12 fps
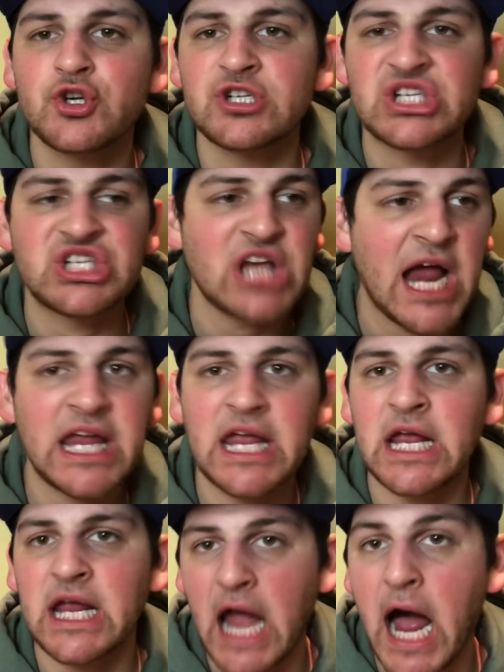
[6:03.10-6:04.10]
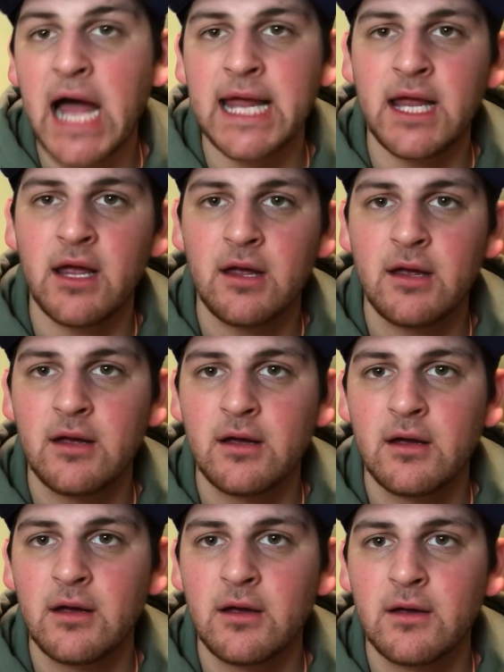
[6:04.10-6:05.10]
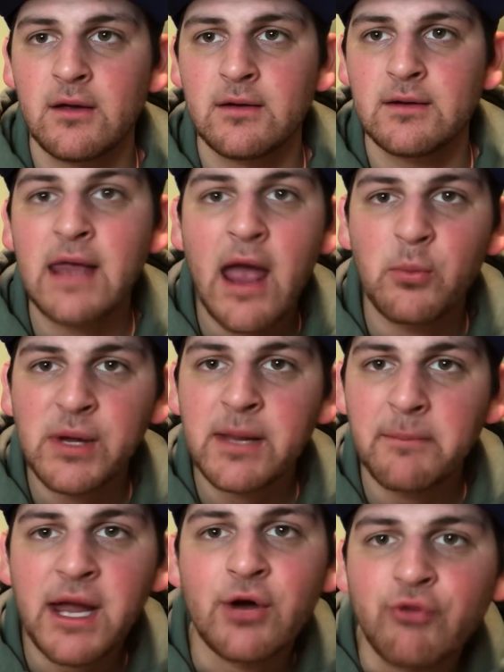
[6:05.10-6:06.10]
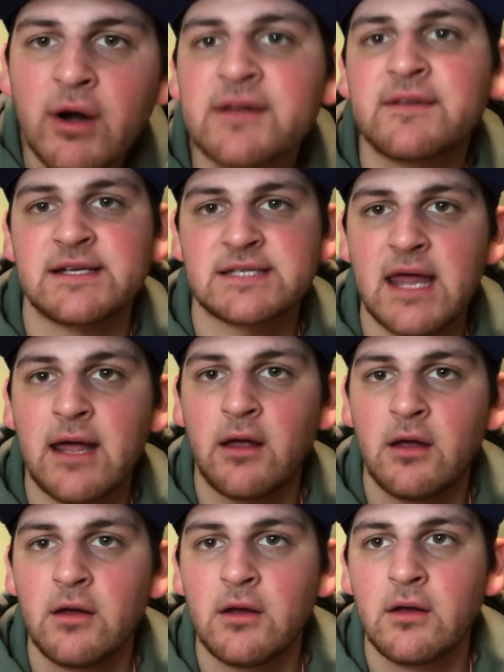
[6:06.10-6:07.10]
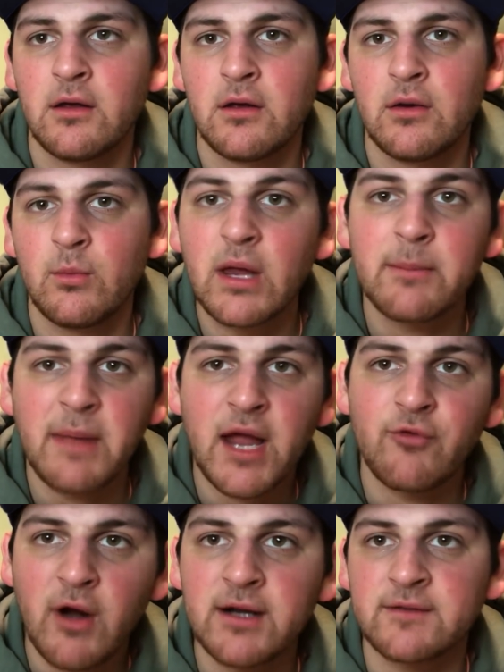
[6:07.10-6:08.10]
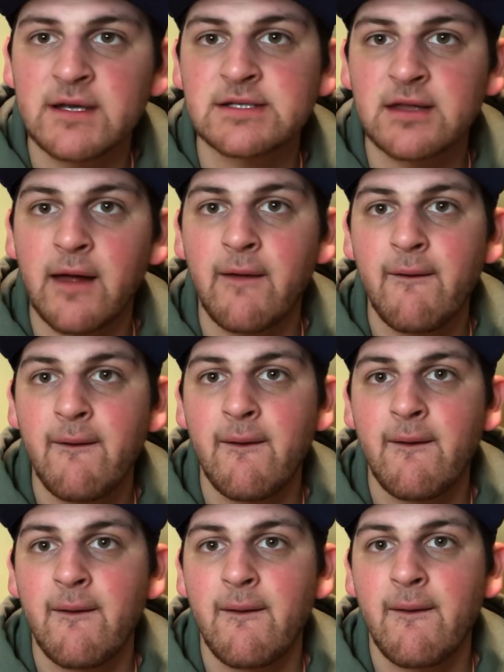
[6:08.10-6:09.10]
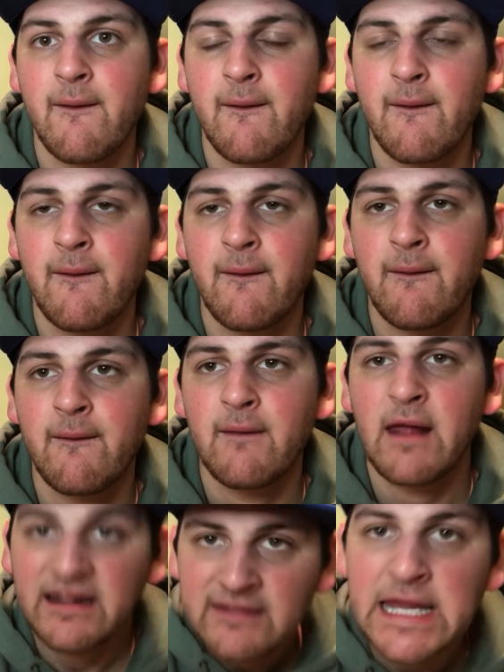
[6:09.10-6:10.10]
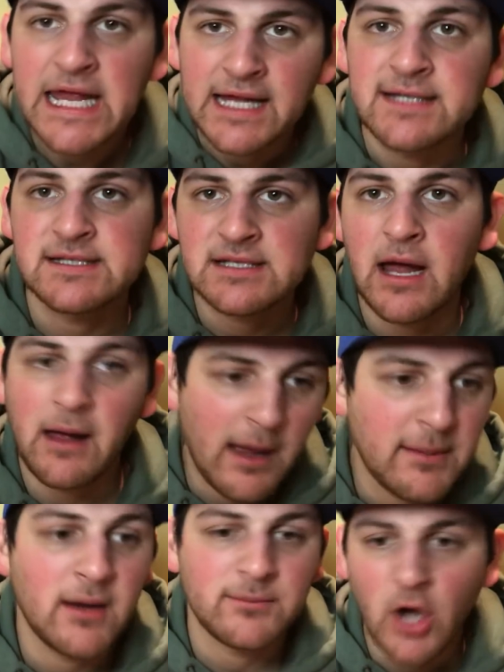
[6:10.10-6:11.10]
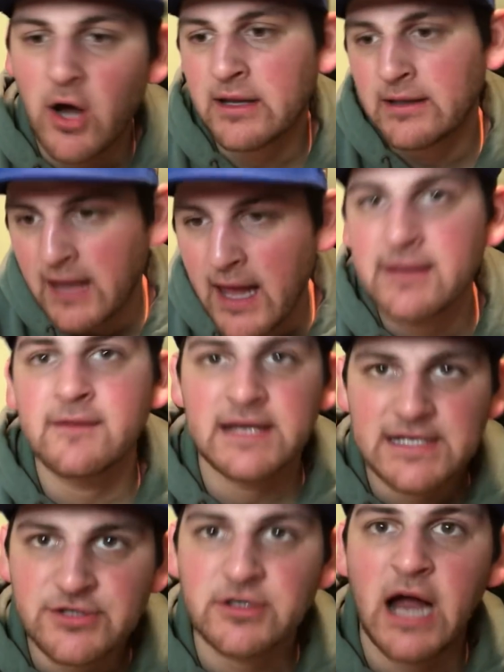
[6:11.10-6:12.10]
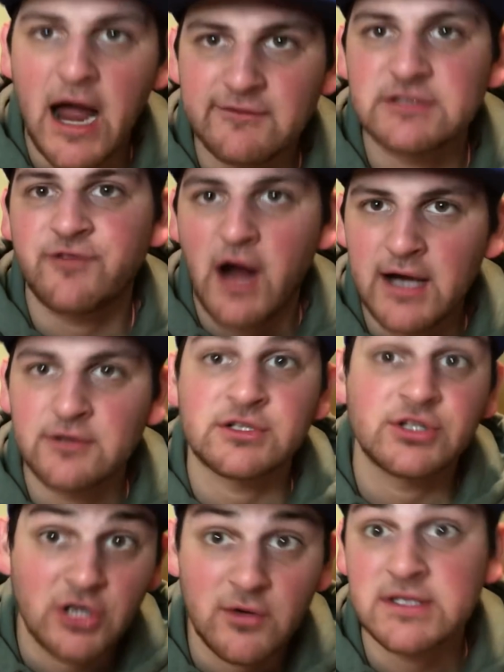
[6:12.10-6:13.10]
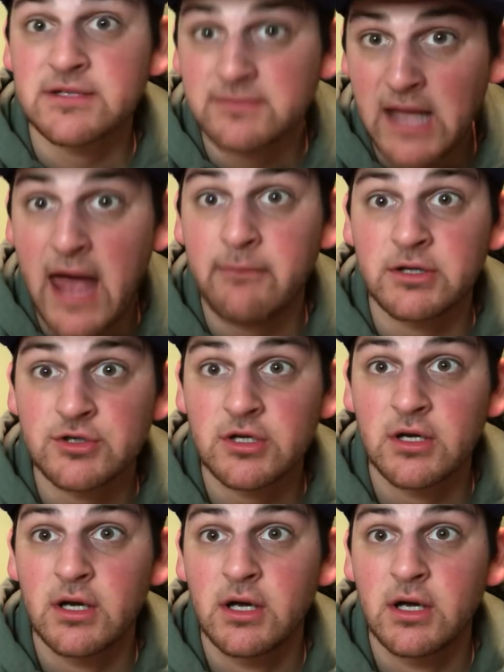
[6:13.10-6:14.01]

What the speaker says: your second guy, yeah, we can make a run at this thing. We can make a run at this thing. In the East. I mean, I'm talking getting to the Eastern Conference Finals and doing some damage.